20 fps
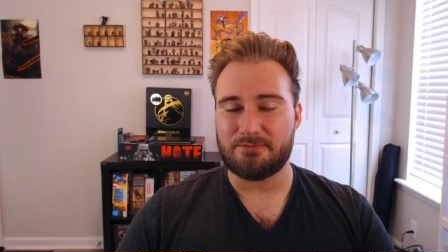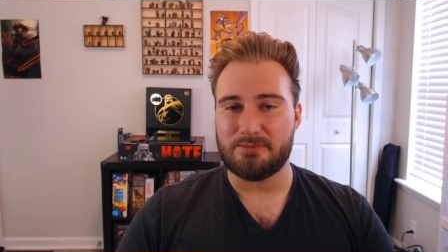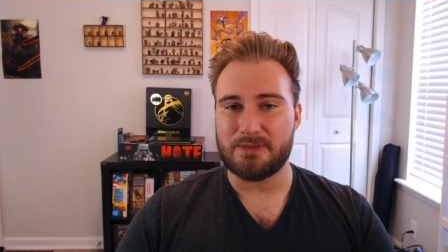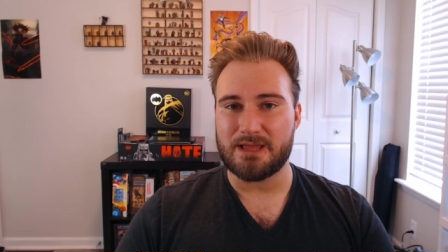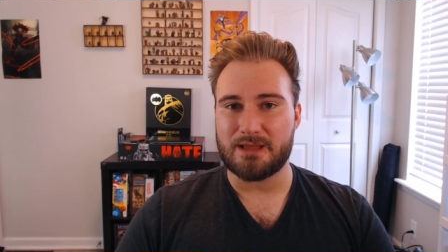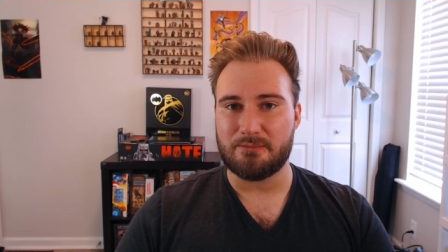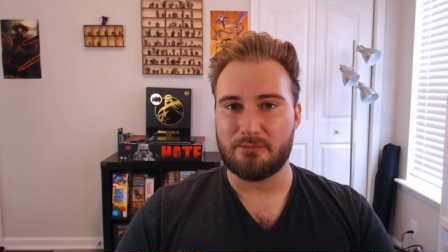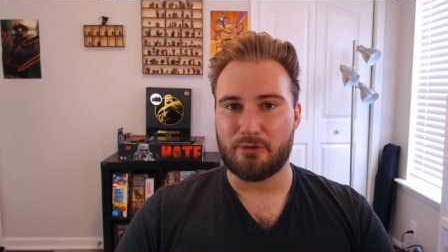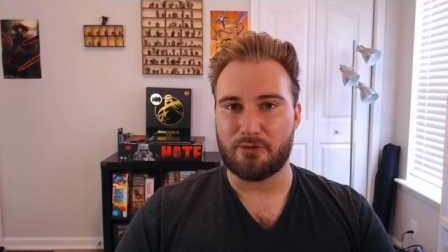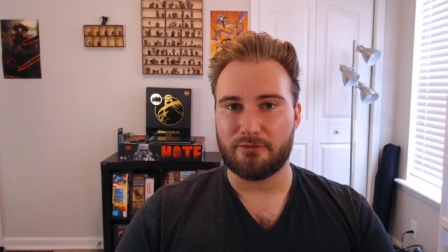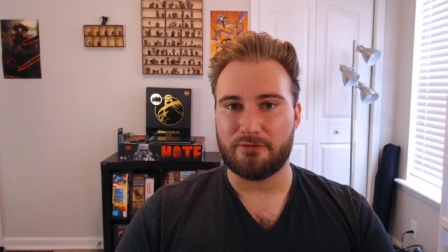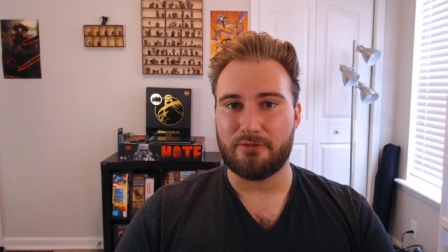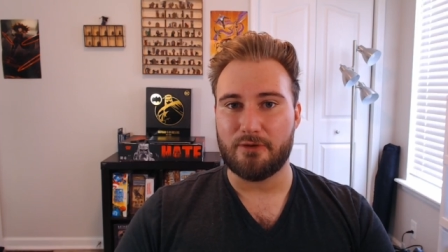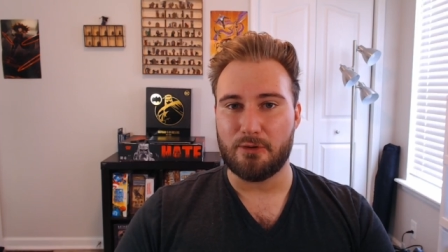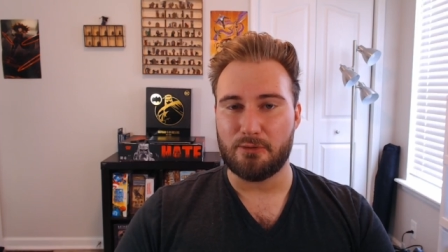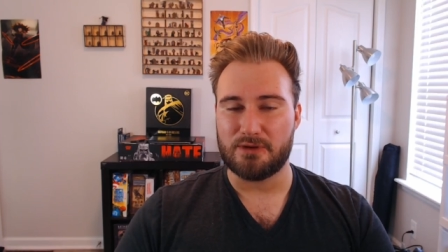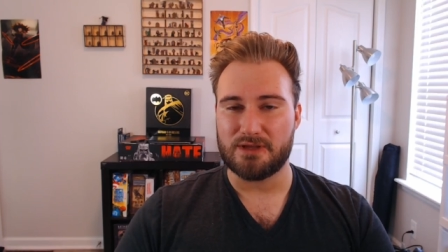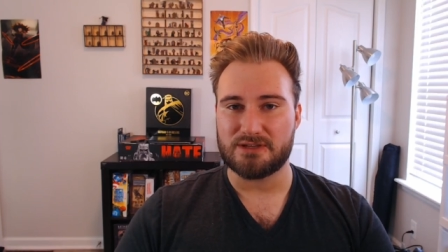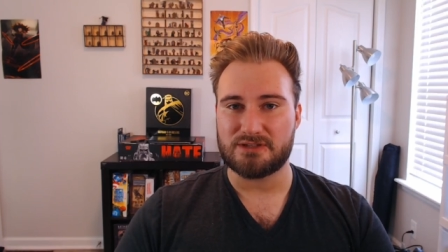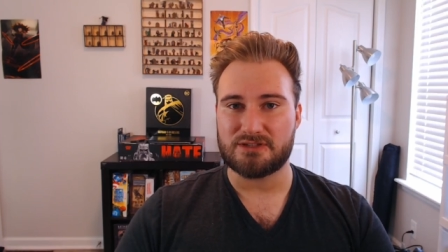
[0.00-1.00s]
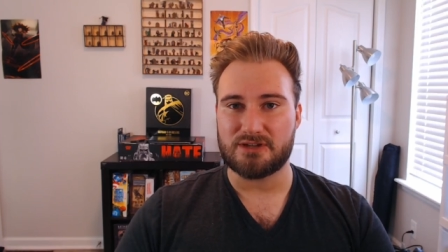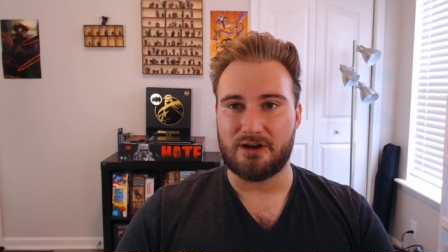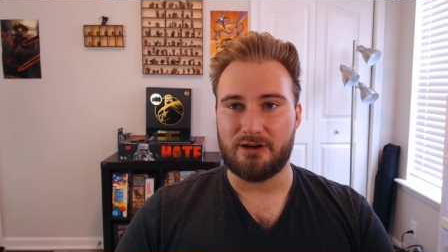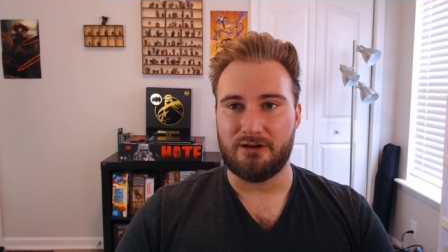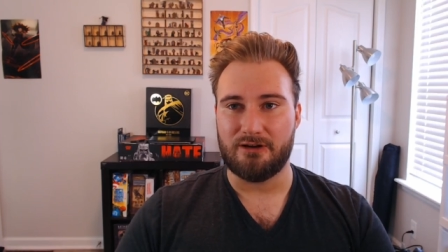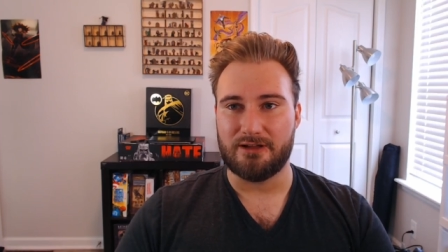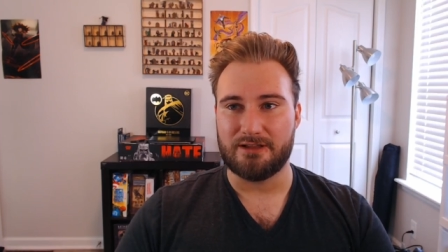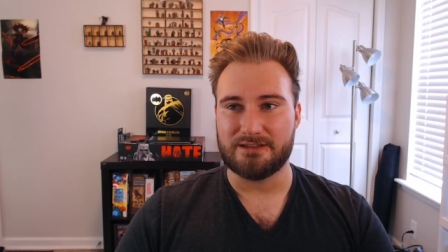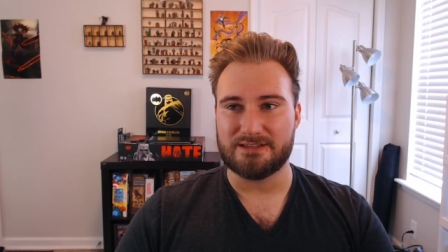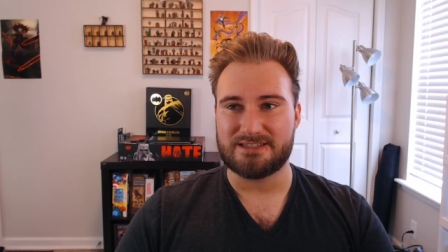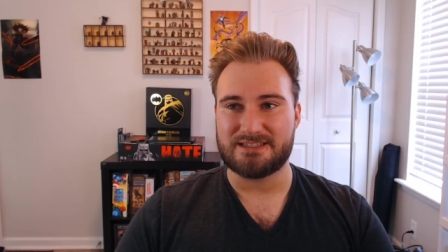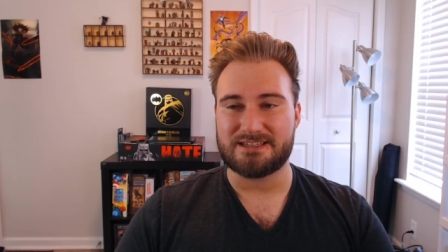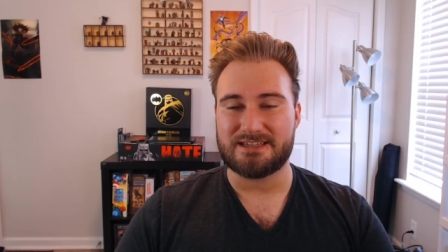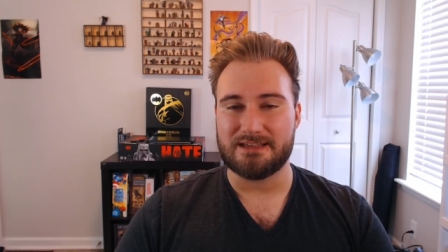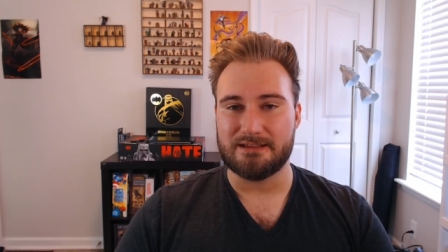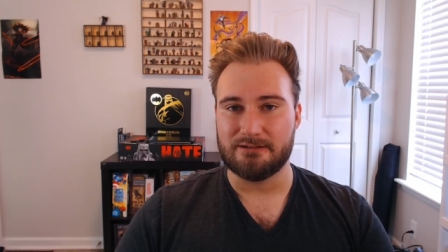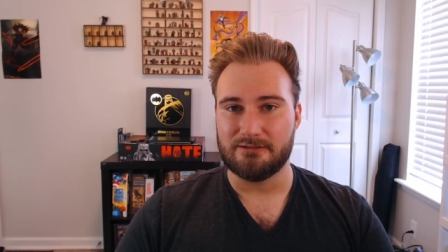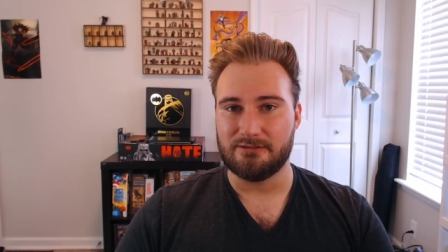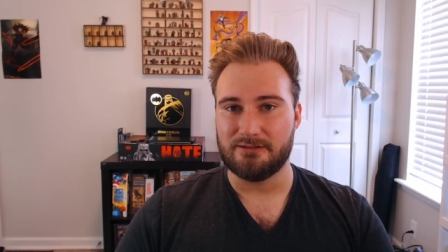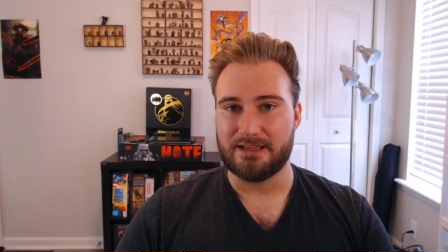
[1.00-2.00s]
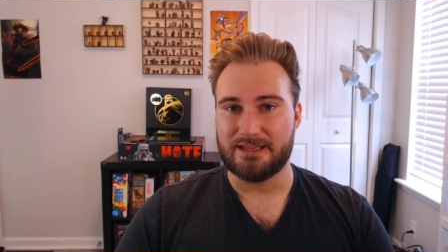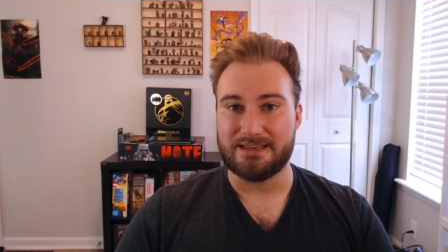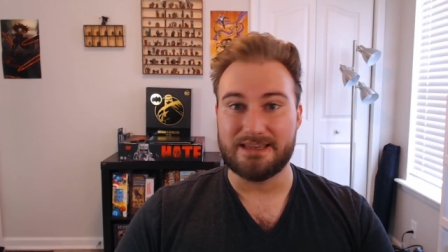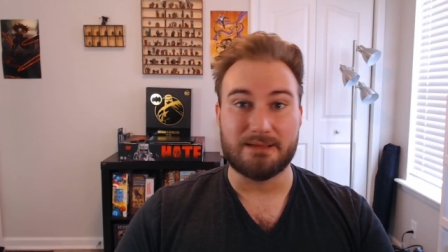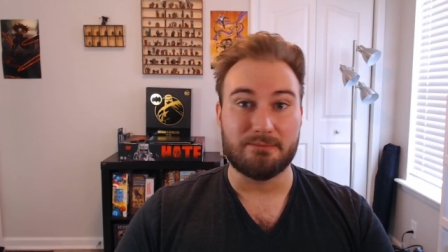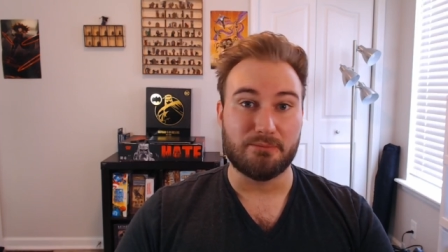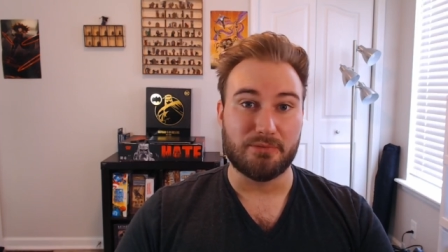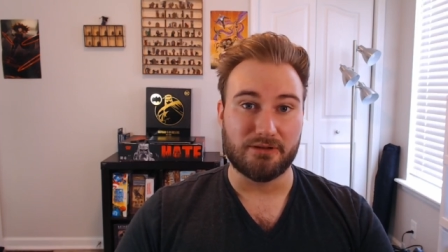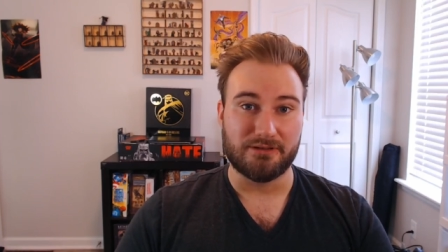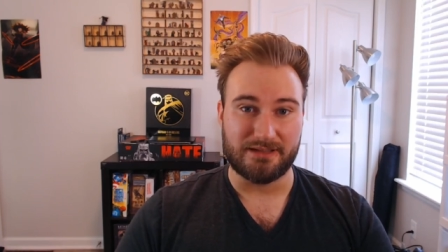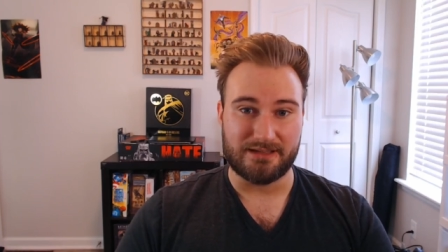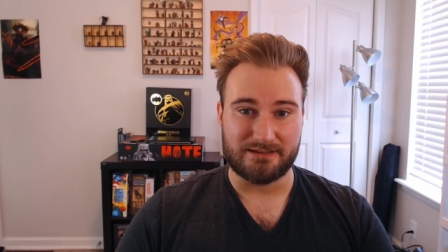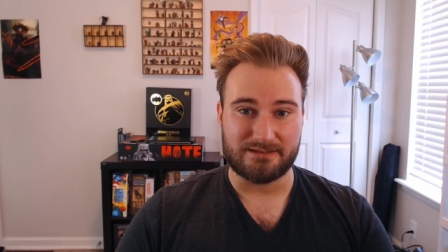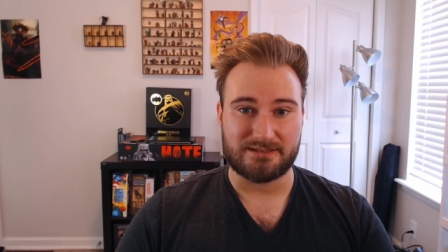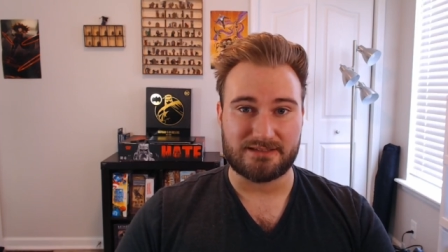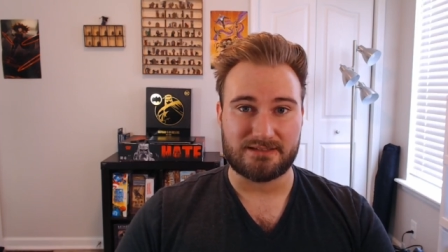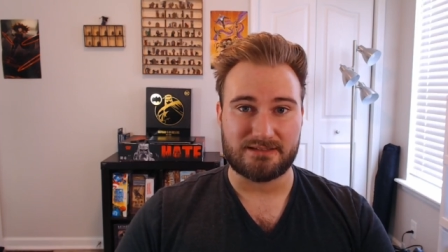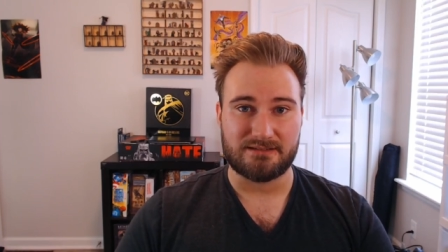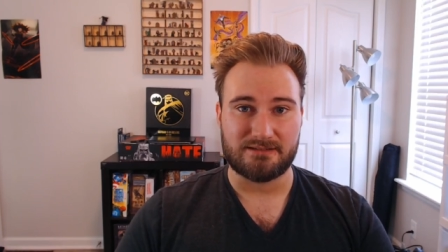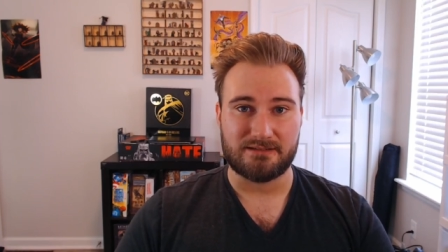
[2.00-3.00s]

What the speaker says: more focused on skill and nimbleness.